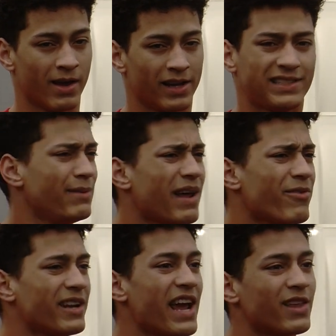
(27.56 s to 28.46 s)
It seemed
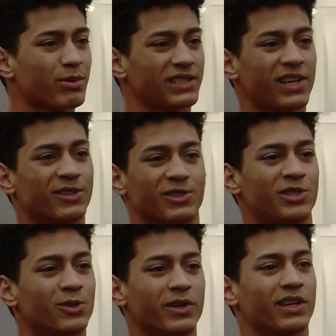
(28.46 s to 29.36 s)
every day there was another
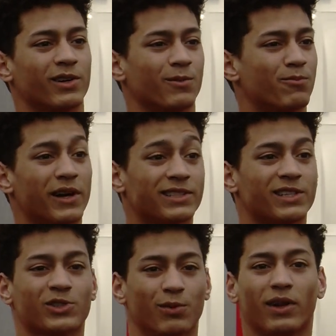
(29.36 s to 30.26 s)
shooting or
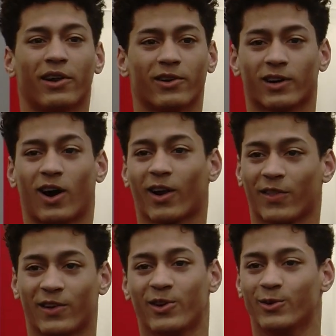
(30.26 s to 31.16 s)
presidential blunder caught
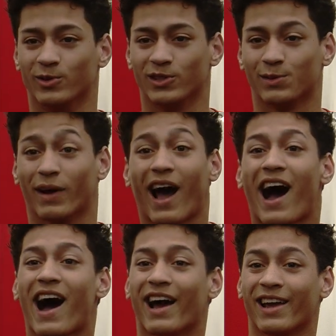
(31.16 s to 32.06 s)
on the news, but
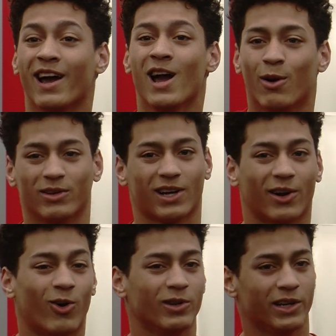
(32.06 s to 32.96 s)
I was
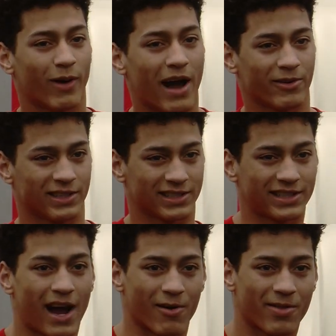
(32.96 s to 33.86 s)
on holy ground in the
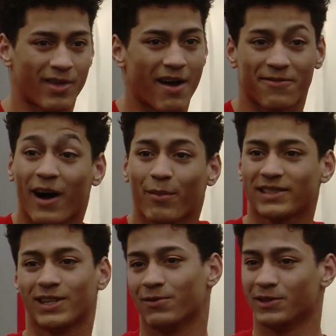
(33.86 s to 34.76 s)
South. I found
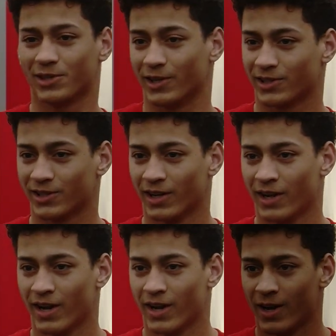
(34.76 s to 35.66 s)
myself in church.
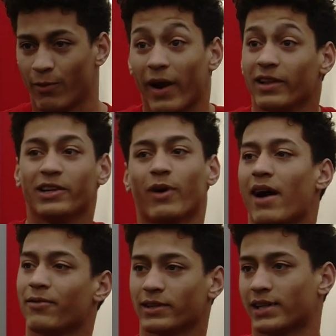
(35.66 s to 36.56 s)
Rarely do I
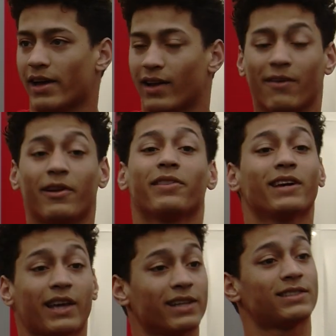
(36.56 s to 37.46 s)
ever attend. I have nothing
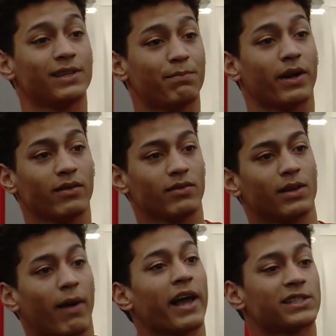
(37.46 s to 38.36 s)
against it, but
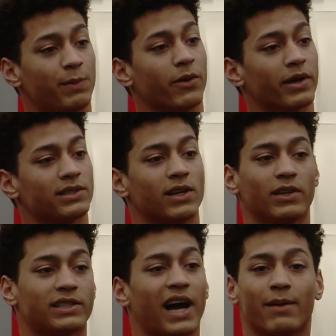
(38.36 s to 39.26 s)
in my experience, the
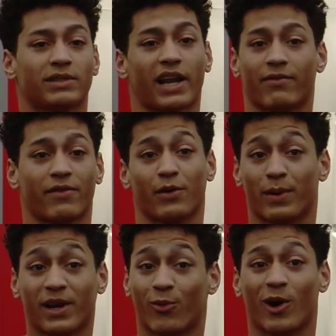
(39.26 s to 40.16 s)
only times that I've ever
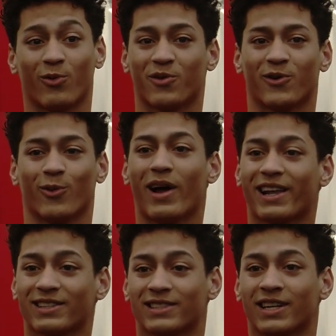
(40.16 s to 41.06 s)
been in one were for
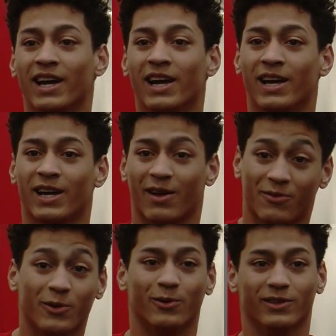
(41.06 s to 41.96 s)
weddings and
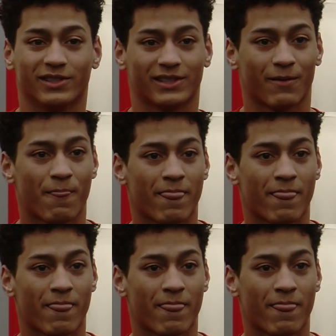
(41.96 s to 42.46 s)
funerals.